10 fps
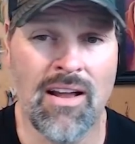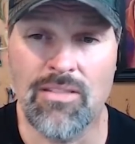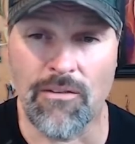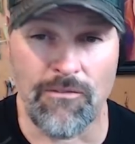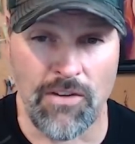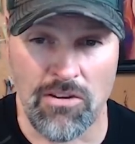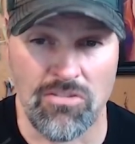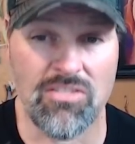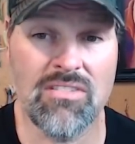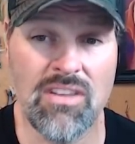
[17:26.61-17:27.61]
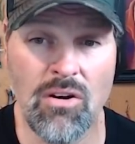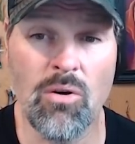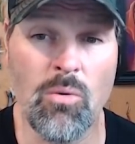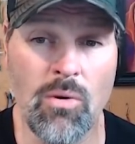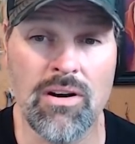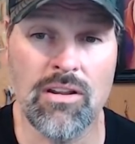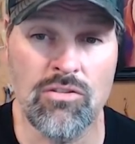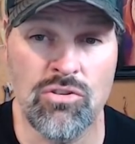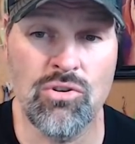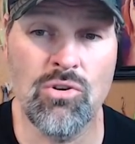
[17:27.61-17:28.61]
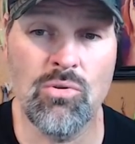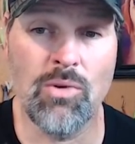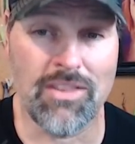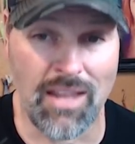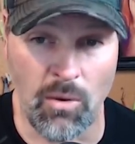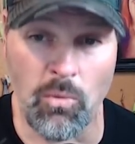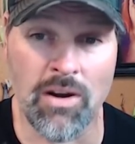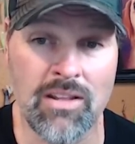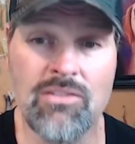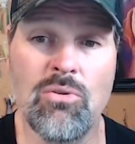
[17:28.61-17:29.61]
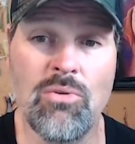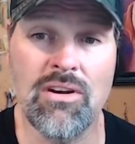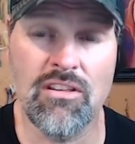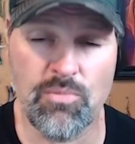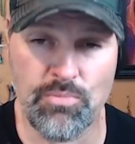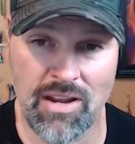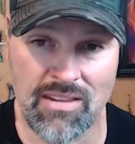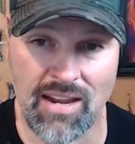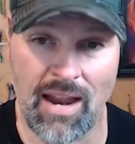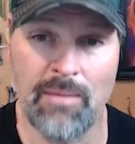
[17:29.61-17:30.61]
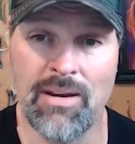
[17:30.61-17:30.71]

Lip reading: the fish still want to do what they want to do in the springtime.